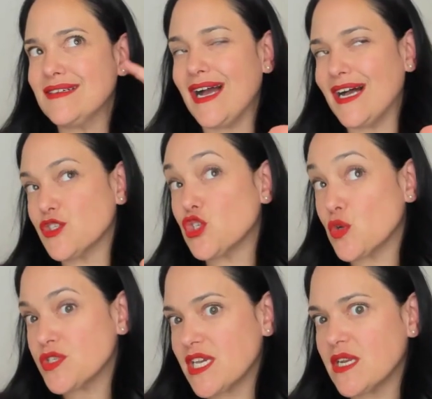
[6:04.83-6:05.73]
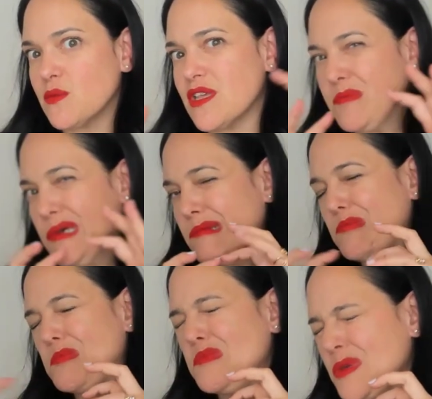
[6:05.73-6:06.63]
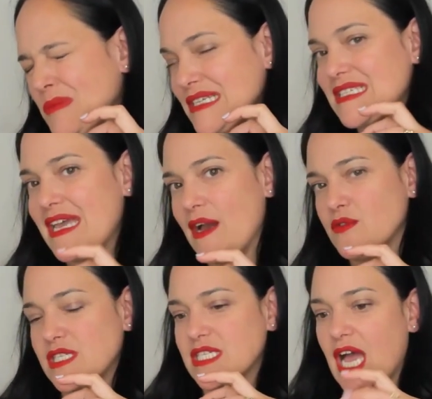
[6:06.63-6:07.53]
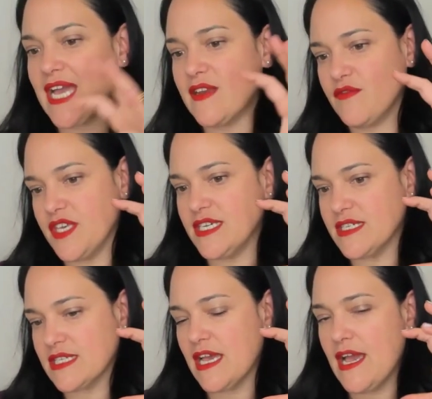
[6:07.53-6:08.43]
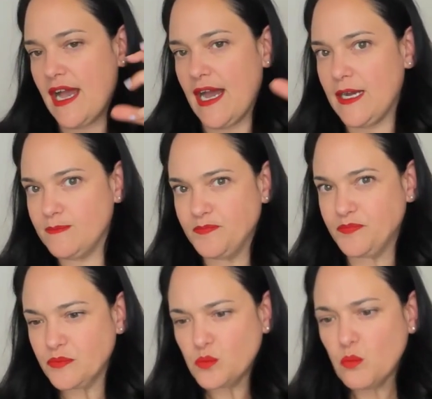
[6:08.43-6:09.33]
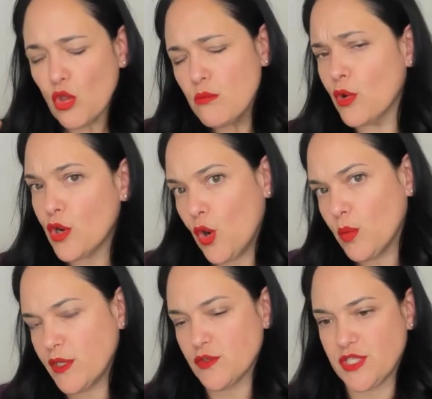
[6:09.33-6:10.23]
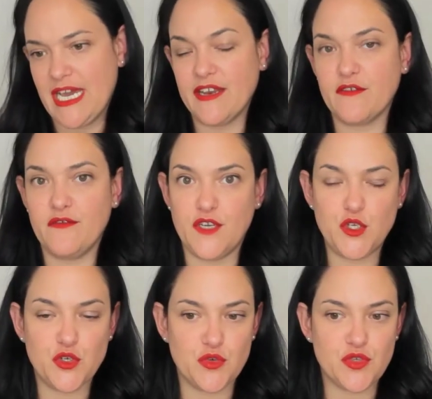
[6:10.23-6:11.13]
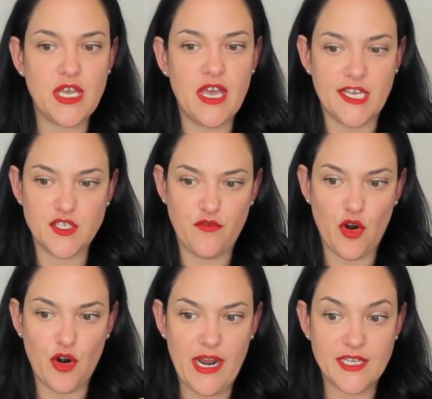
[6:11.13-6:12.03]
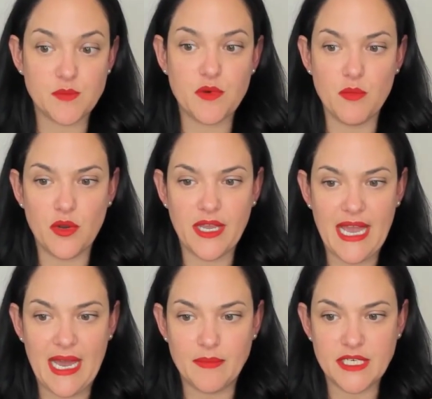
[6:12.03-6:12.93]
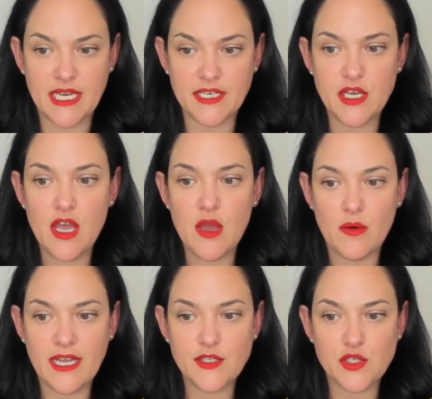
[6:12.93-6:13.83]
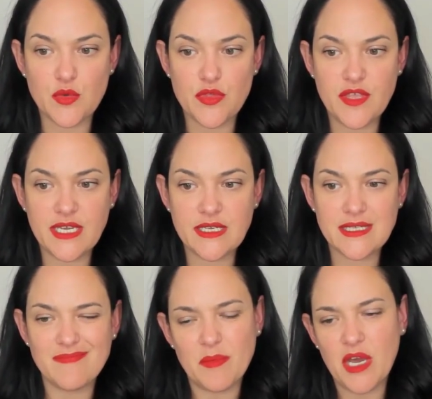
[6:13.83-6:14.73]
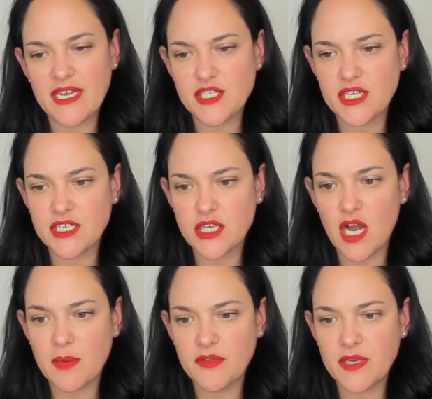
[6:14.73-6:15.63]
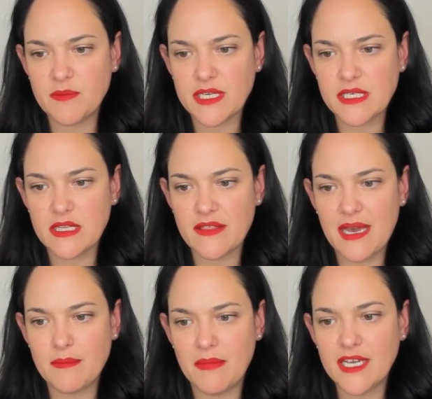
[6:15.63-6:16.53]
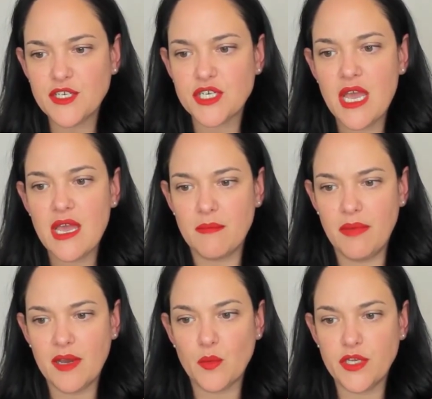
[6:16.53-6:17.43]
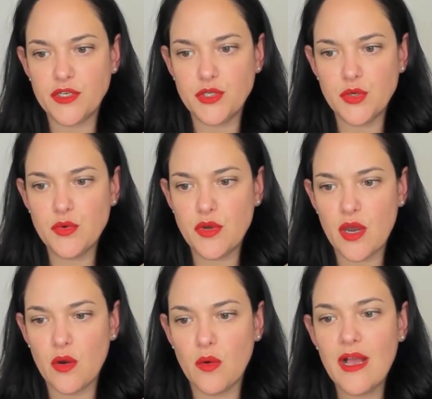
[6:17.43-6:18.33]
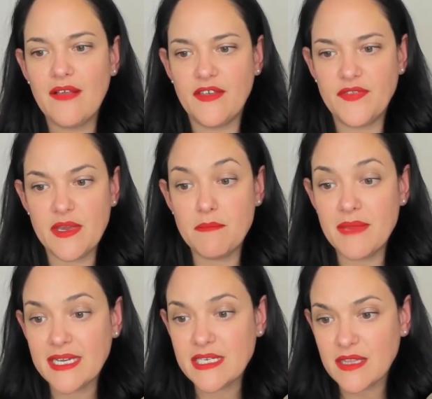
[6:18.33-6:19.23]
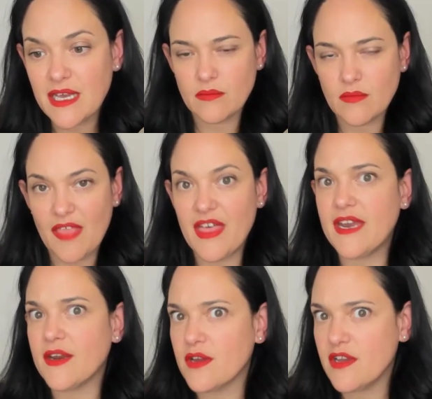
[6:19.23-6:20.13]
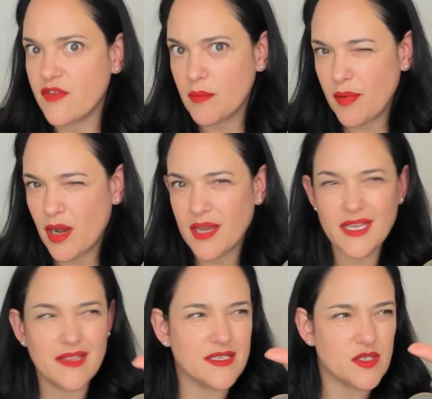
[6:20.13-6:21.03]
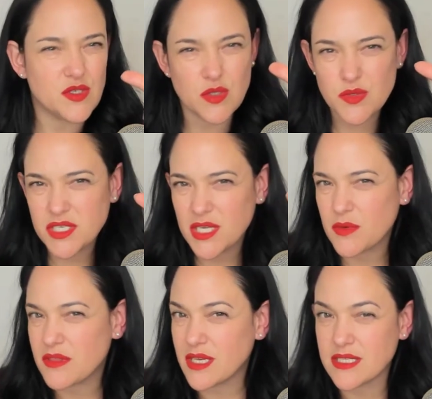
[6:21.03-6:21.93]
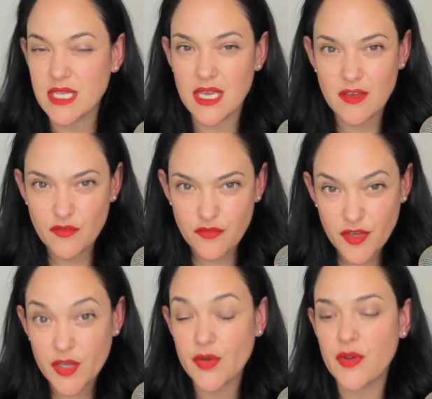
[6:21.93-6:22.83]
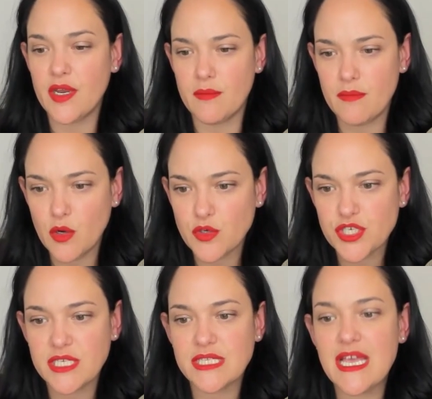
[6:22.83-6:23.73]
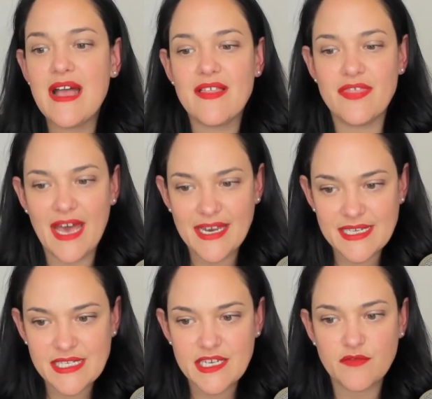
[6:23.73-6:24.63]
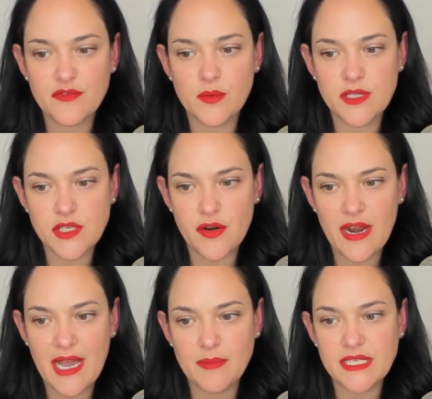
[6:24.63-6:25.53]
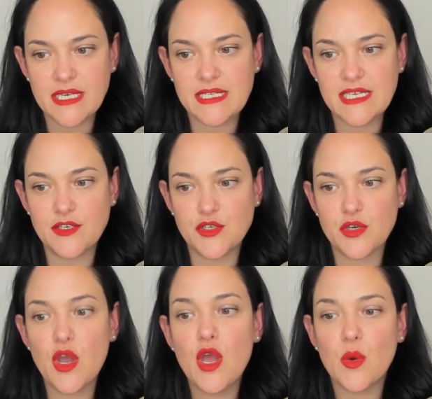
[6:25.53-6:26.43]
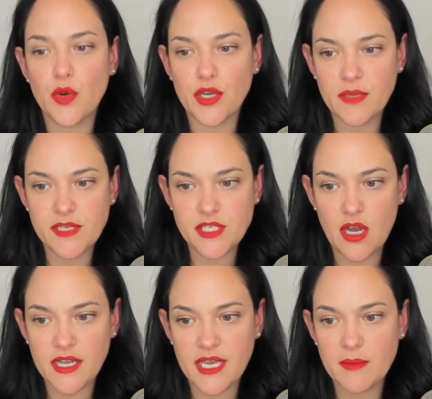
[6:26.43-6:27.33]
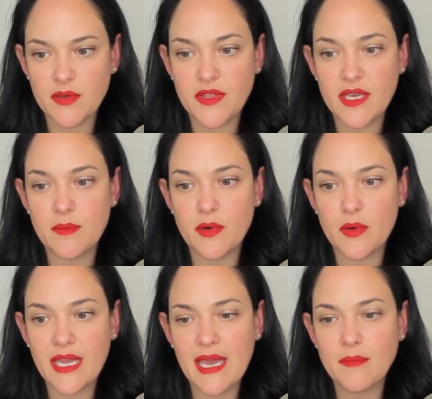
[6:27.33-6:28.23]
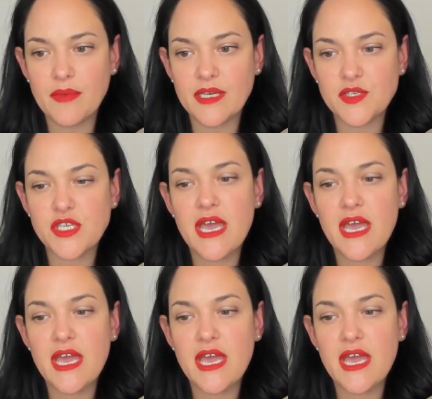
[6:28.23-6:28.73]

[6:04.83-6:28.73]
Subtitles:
associated with, but we might say outside of these more homeostatic features as far as promoting appetite, right? So things, I'm not actually going to talk about the amygdala that much, but we do know that the amygdala, that area of our body that's associated with things like fear and emotions, that has an influence on our appetite center. We're going to be talking about the hippocampus,